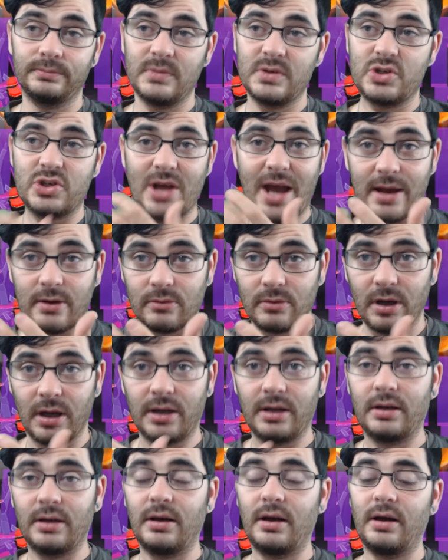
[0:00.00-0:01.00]

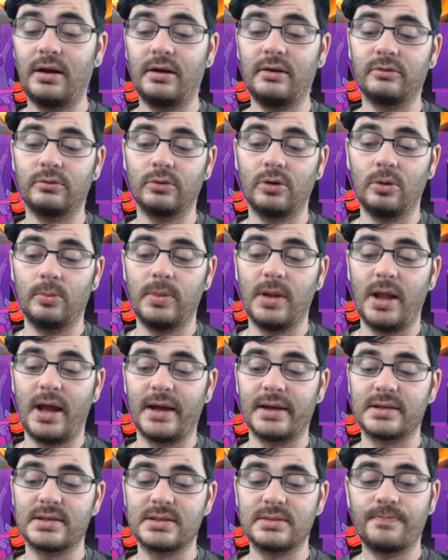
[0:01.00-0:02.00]
genre of
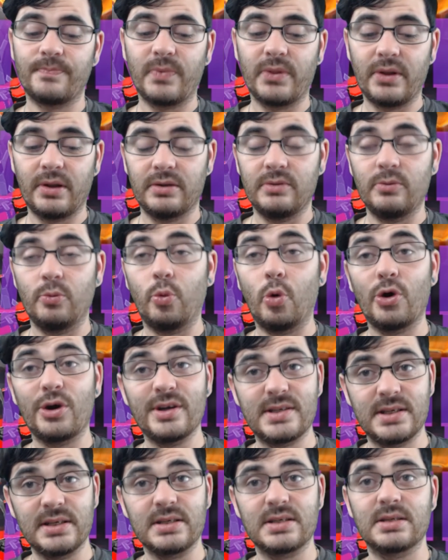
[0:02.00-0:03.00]
Roblox
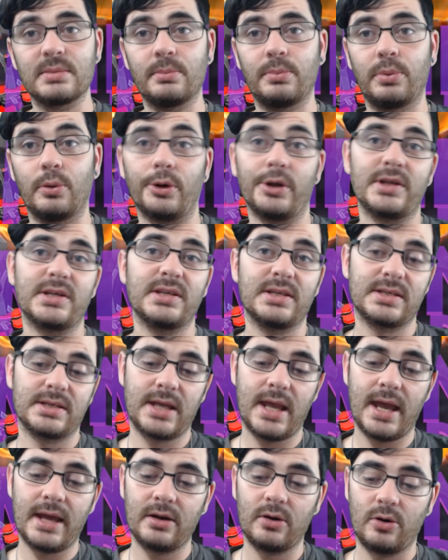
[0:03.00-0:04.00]
warrants it some points in this
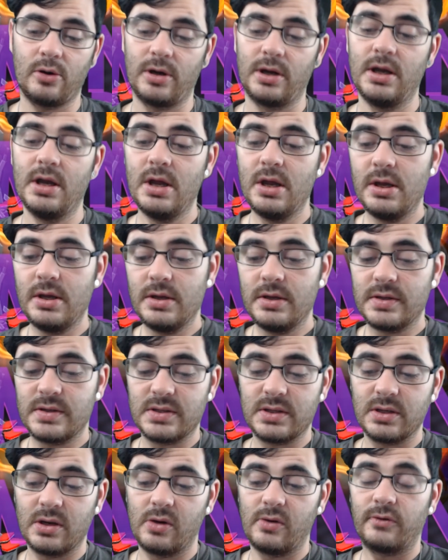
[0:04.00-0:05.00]
category.
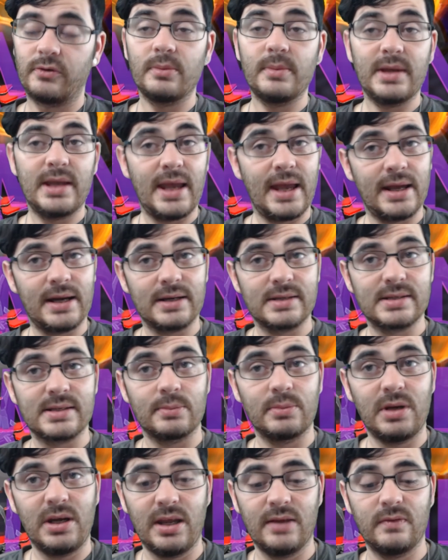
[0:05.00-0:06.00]
So for mechanics,
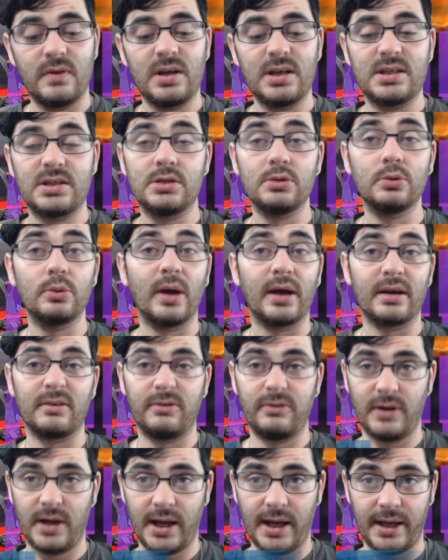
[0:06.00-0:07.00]
I'm going to give it a 2 out of
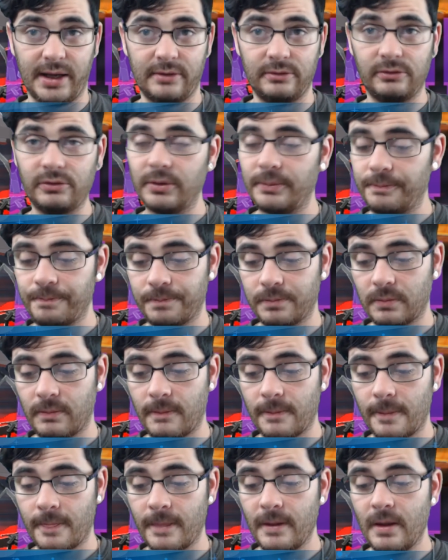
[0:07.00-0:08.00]
5.
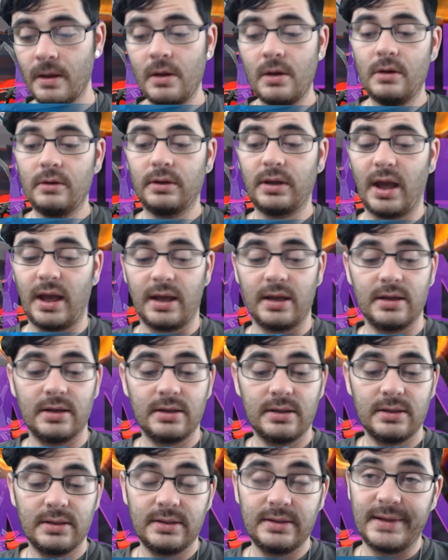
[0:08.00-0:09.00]
Okay,
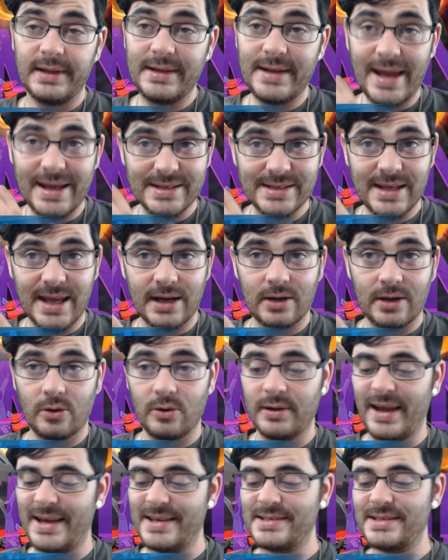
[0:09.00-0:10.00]
the next
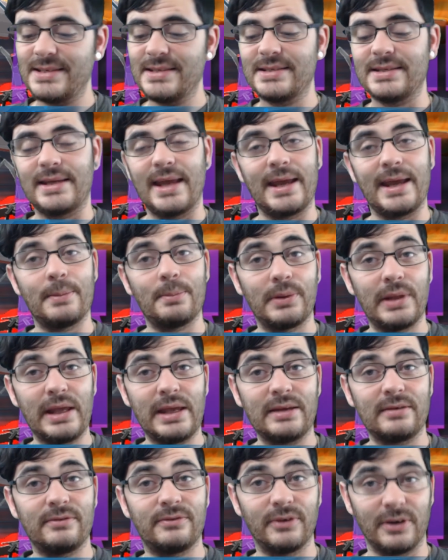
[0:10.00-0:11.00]
category, guys, is
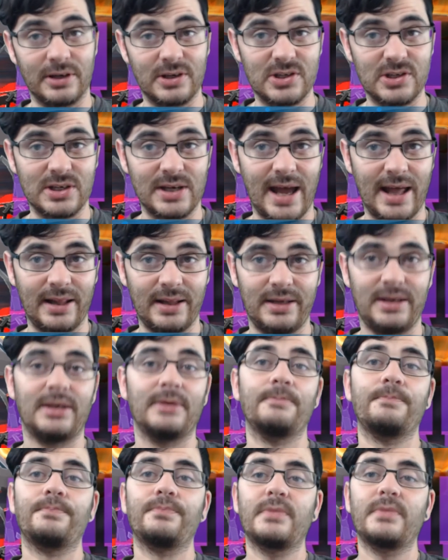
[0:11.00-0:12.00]
gameplay and functionality.
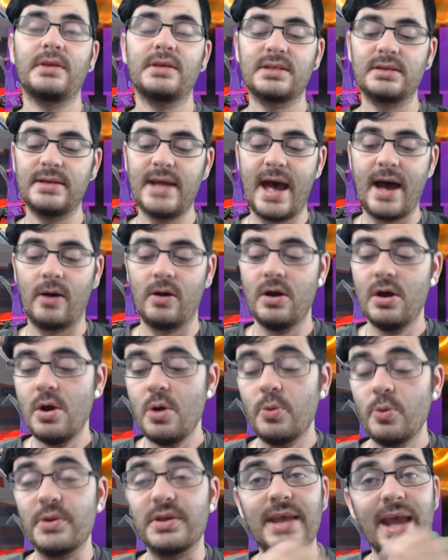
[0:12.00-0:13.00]
So now,
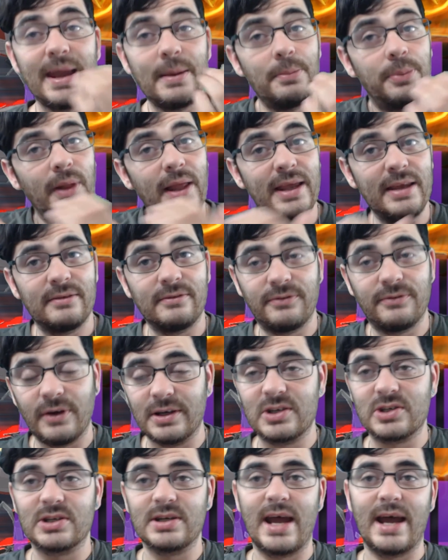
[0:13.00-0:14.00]
with gameplay and
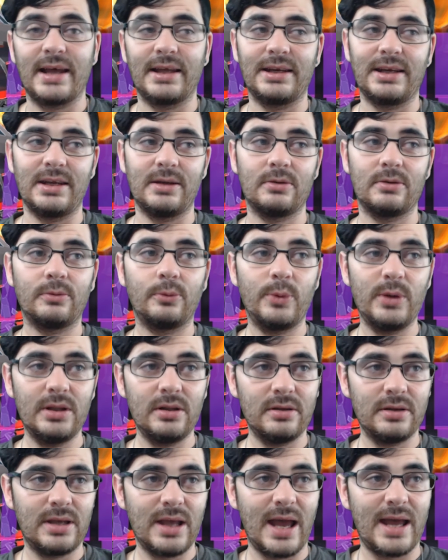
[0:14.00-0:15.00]
functionality, we
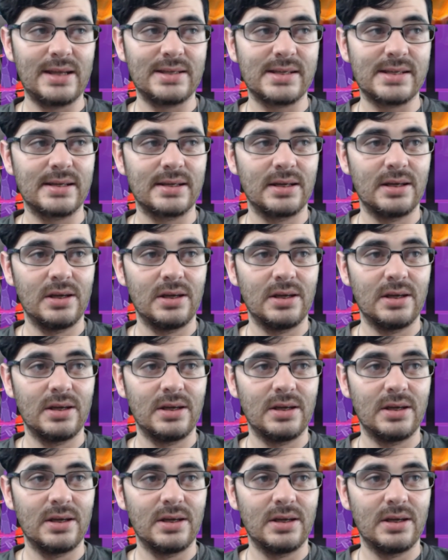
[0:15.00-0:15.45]
look at,